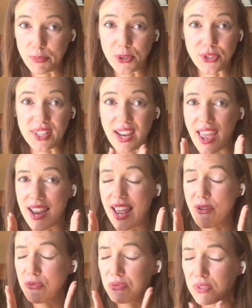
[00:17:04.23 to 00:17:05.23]
person, and it
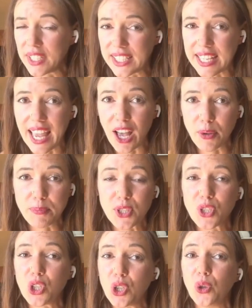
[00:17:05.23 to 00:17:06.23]
really
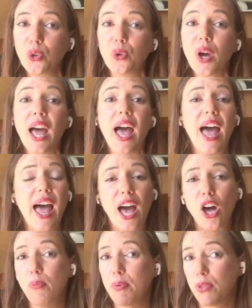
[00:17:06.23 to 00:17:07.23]
helps you
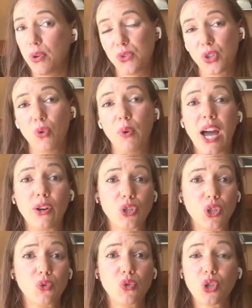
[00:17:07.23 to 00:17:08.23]
help those around
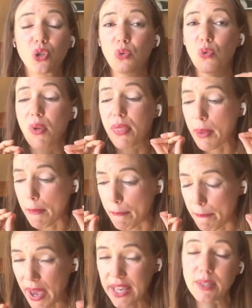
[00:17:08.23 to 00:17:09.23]
you to the
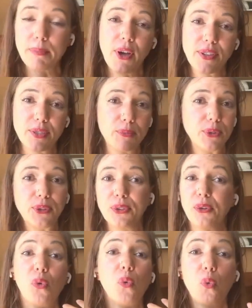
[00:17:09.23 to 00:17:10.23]
best
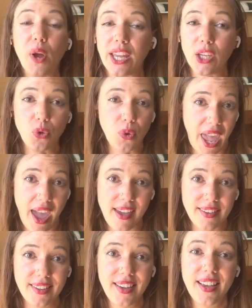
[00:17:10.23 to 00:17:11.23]
possible way you
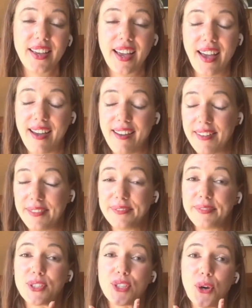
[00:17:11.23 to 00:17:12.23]
can.
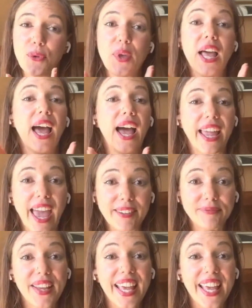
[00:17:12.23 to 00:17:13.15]
So again,